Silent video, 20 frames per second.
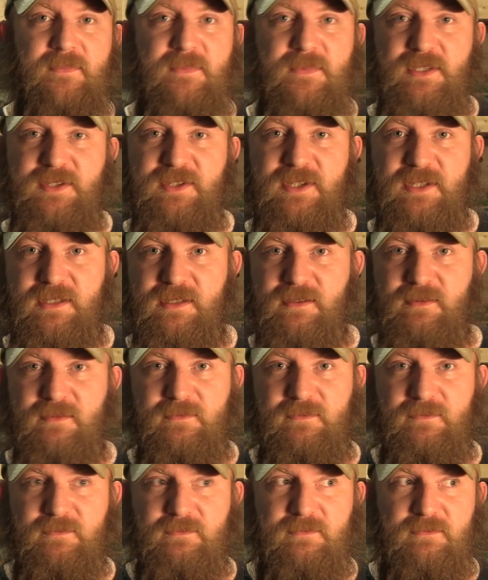It's just
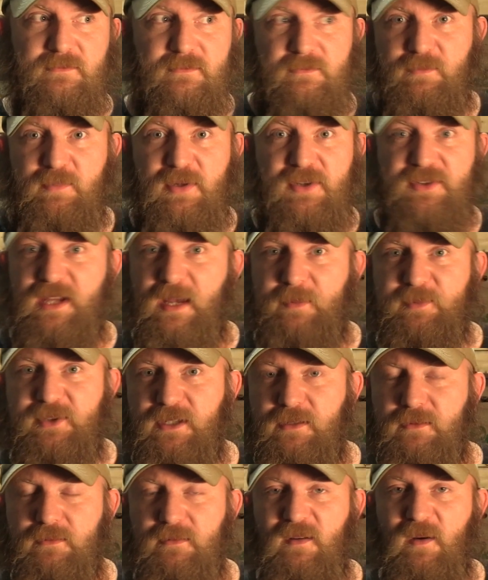
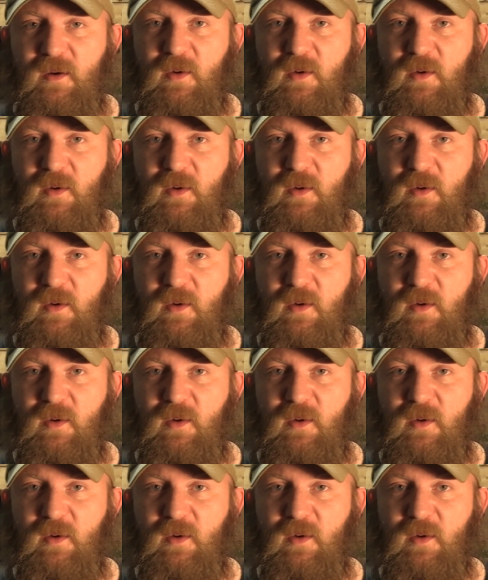perception,